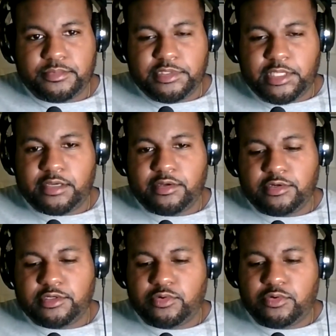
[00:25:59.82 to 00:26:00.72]
decade
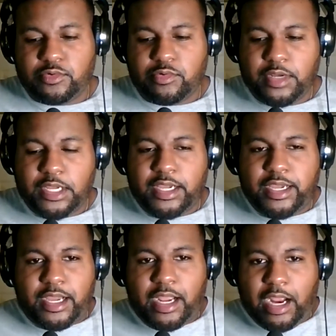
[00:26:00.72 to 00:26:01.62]
or so
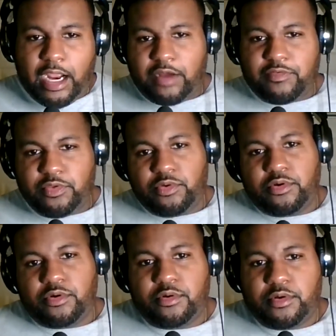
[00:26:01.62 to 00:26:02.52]

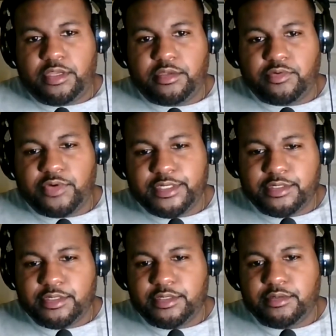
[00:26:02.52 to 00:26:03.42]
after
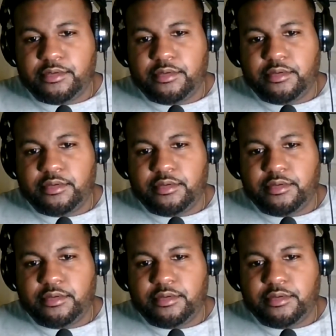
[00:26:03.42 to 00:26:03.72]
integration